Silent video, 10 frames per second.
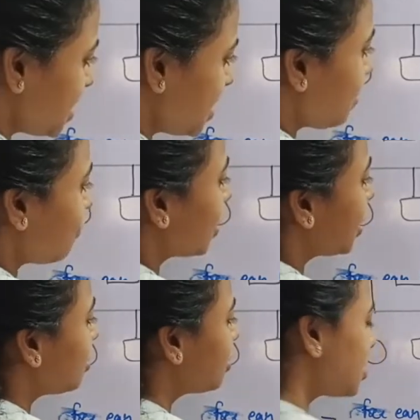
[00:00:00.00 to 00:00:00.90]
see
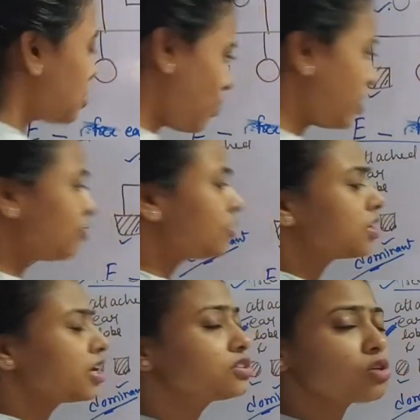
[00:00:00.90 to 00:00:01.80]
whether this one
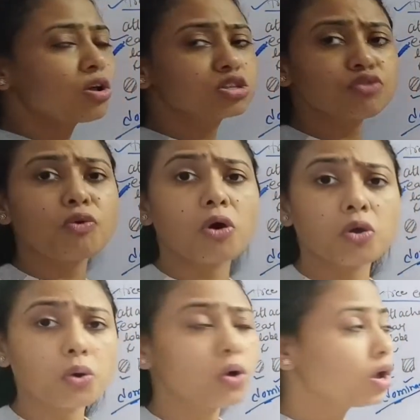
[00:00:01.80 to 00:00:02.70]
things also
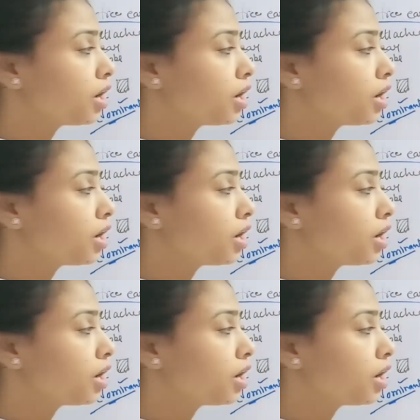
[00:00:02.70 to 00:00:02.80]
follow